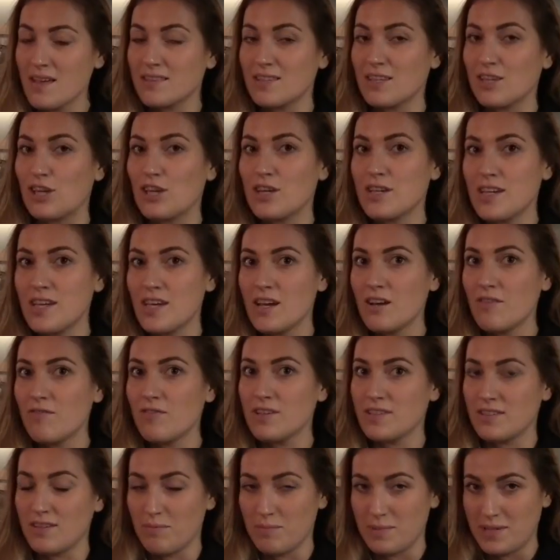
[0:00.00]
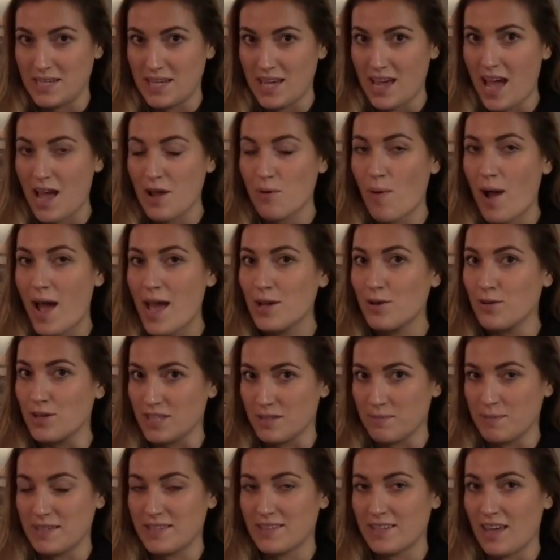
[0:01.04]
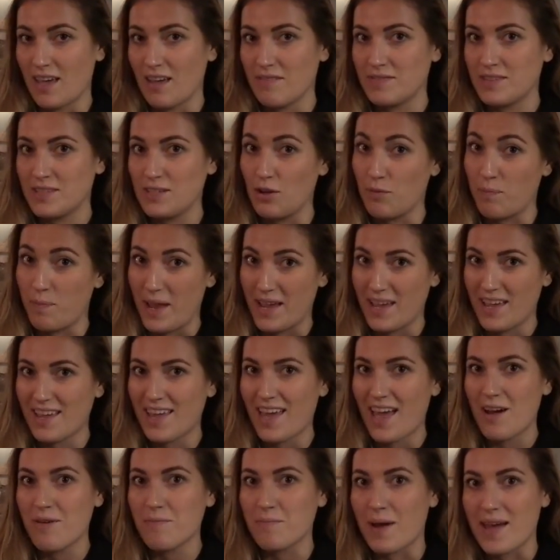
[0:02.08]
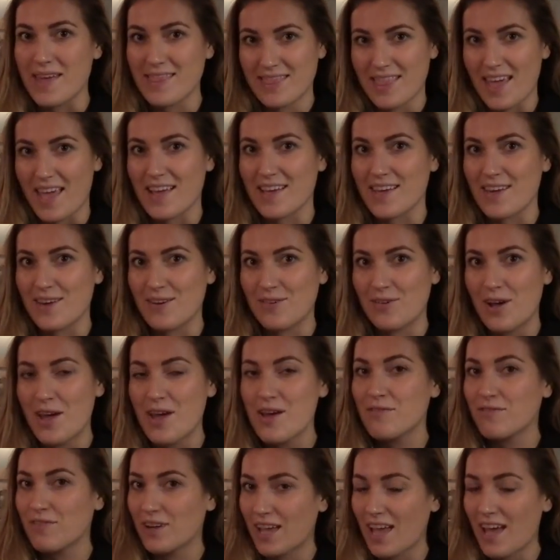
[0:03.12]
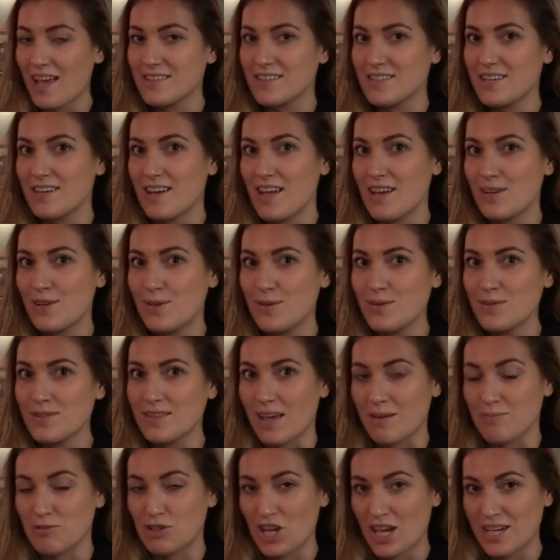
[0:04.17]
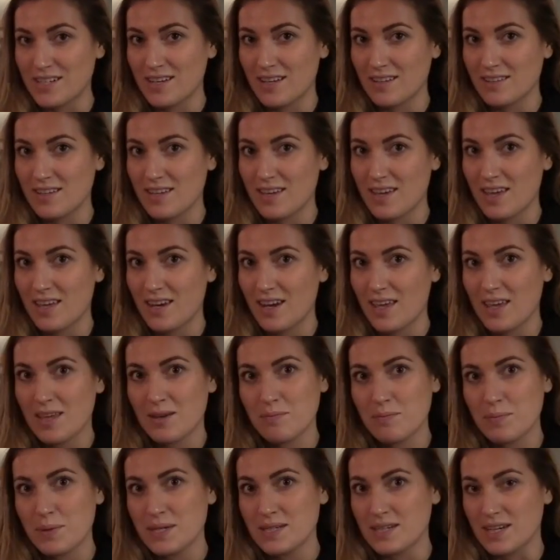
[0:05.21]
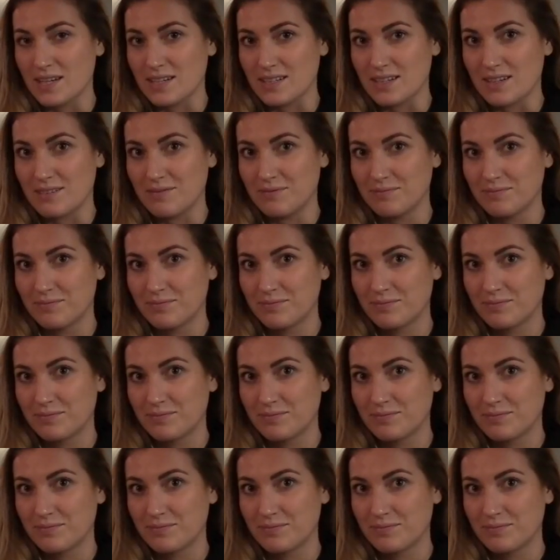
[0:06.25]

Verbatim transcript: it's a good year for some DIY Christmas gifts. Your bank account might thank you. For Castanet News, I'm Chantel Deacon in Penticton.